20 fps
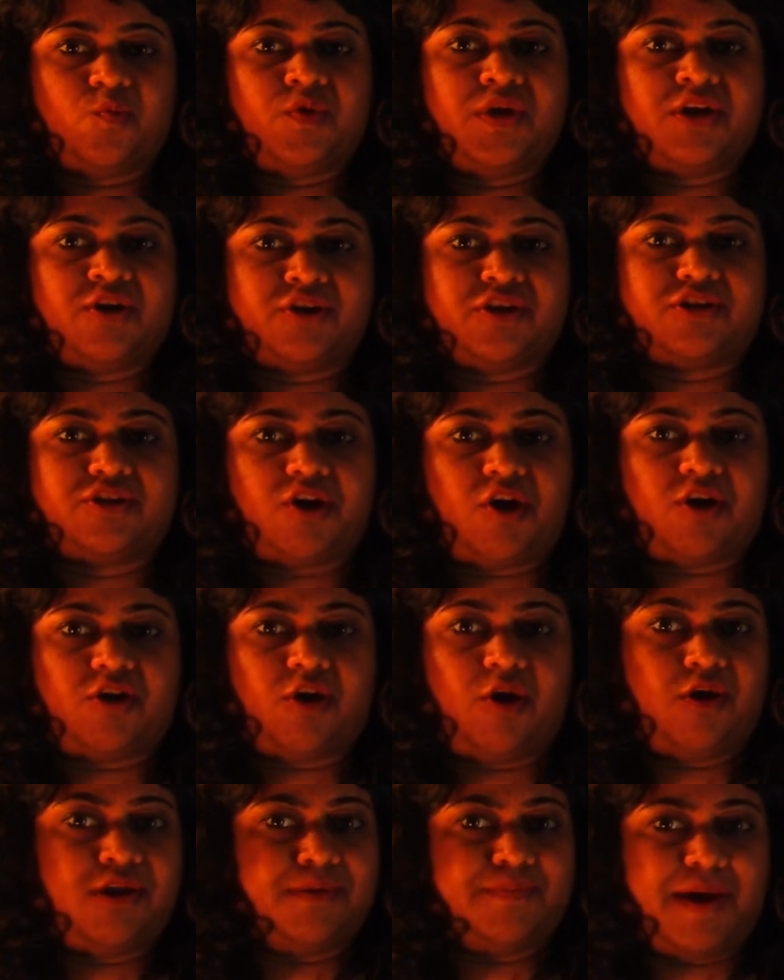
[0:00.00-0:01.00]
we're going to talk
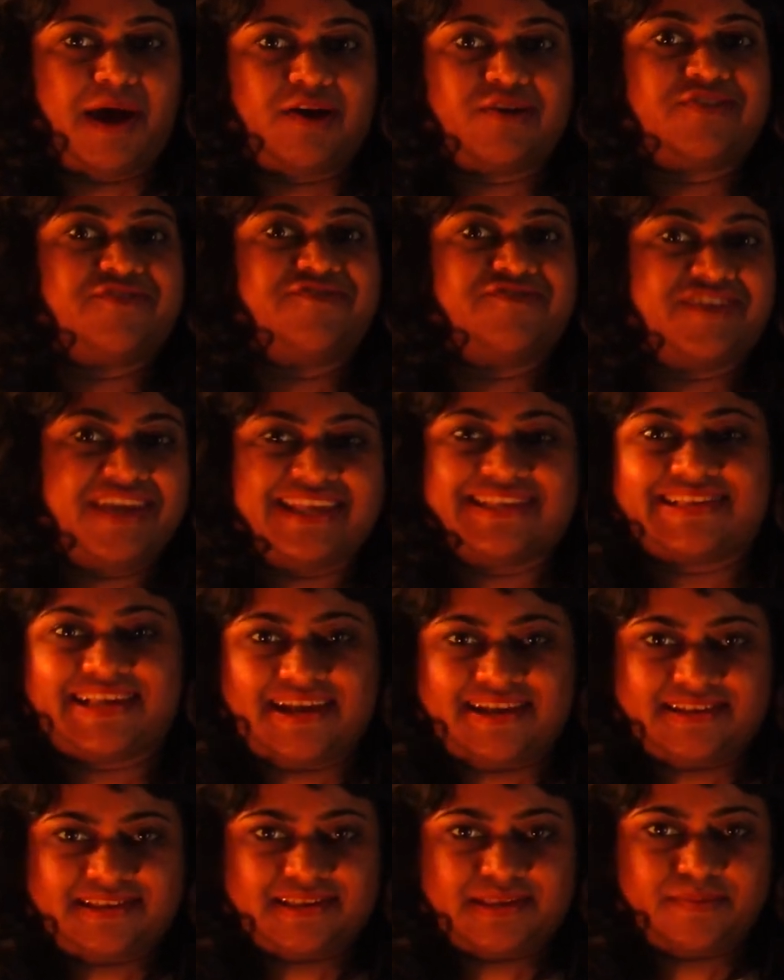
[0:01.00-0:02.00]
all about
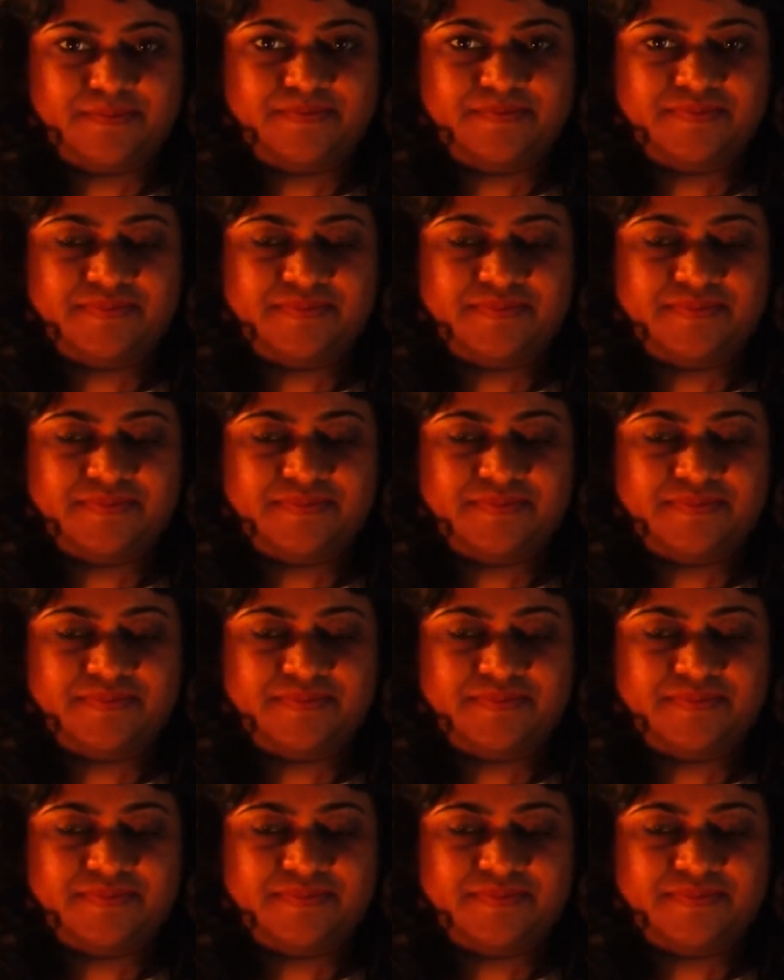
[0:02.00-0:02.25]
visas.